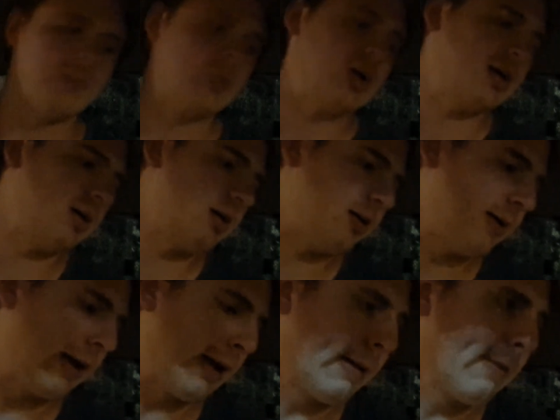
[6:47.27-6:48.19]
But
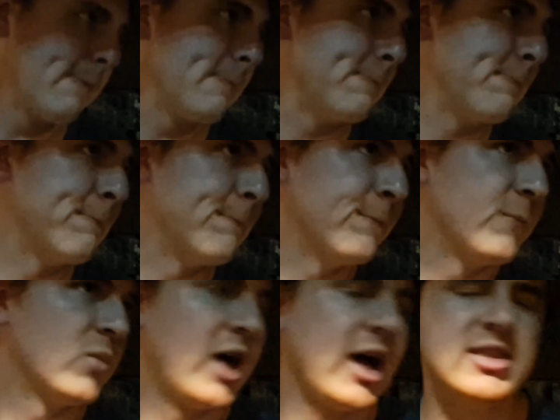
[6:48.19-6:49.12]

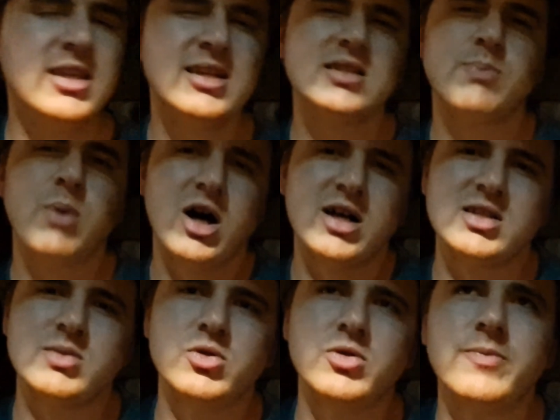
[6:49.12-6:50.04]
I think it's
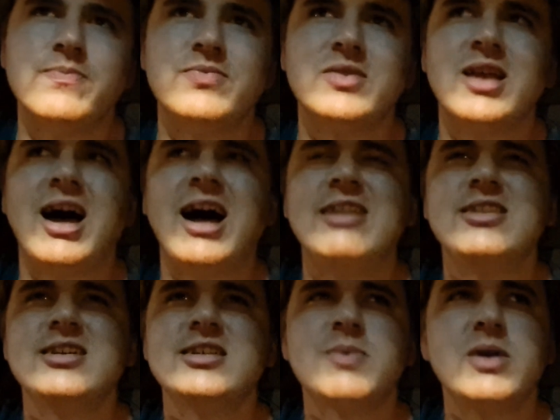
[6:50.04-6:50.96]
possible. I
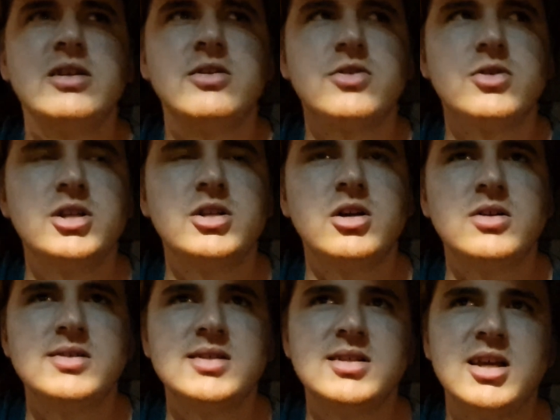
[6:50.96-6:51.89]
think spending
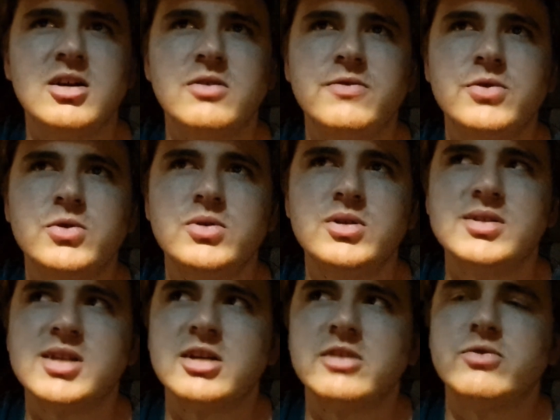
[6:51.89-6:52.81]
$30 a day on food
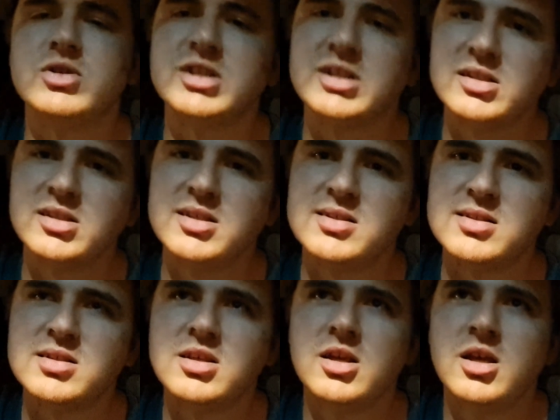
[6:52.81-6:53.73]
is kind of ridiculous.
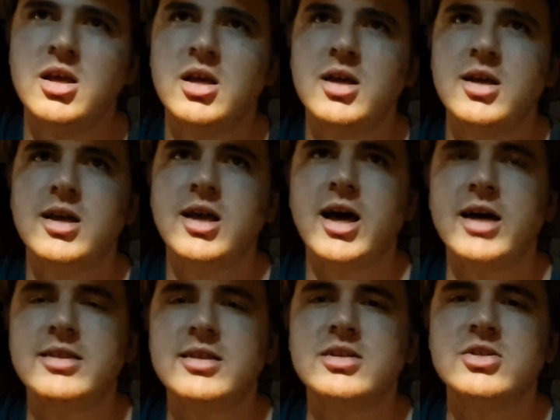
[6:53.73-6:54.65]

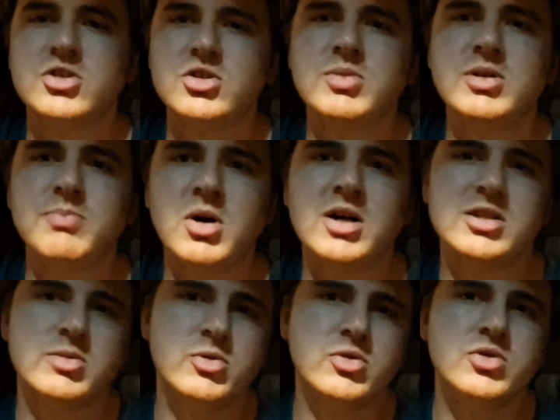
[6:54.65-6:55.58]
I think it should be
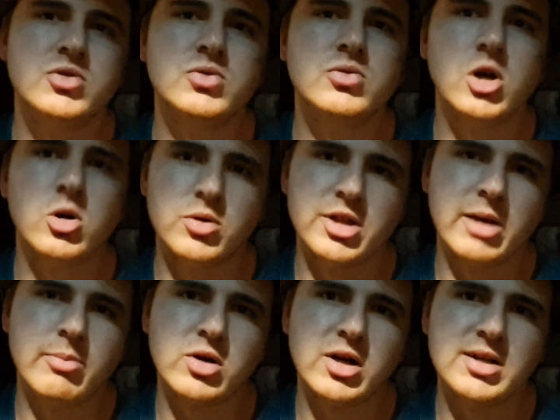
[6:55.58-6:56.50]
possible to lower
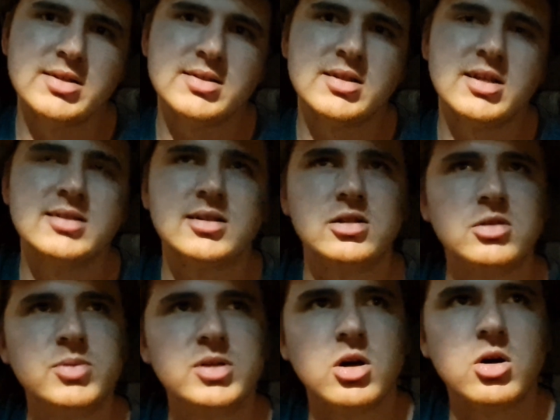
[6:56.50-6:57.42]
that price. It's a
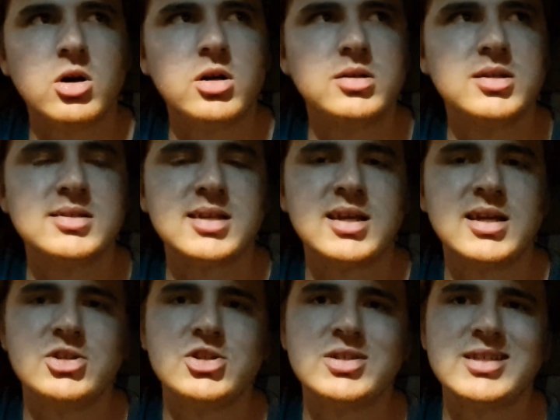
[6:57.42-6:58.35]
little bit hard because I
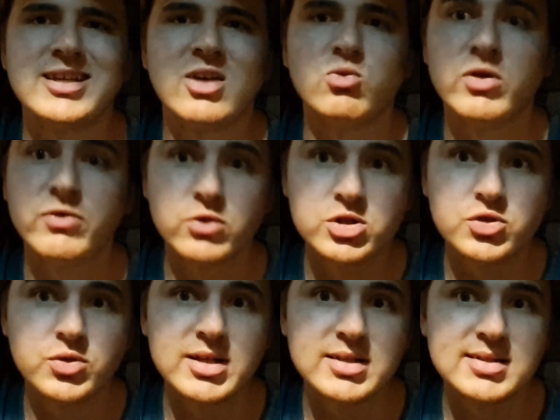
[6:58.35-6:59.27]
can't just like
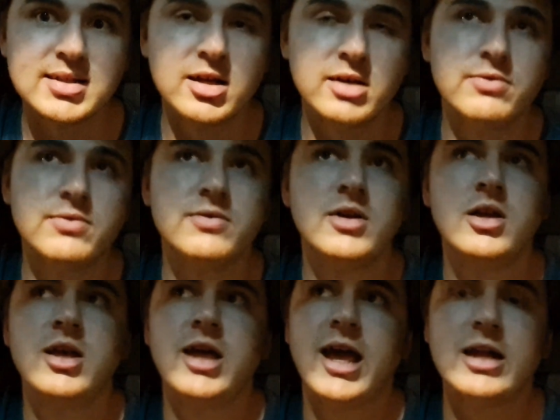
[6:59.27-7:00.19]
refrigerate stuff
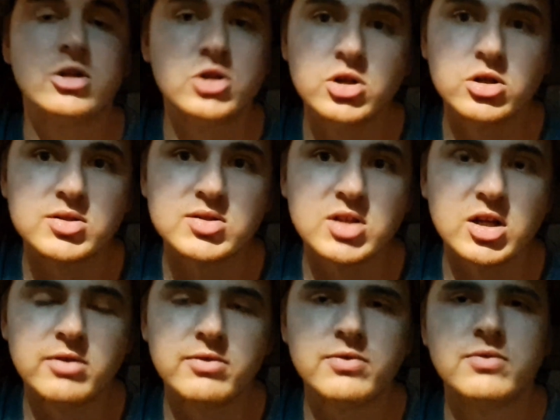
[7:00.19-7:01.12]
and cook
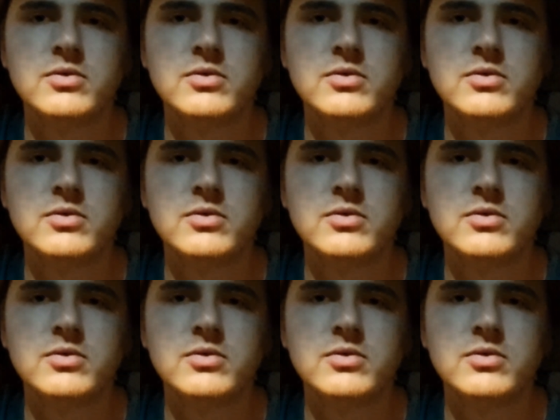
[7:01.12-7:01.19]
stuff.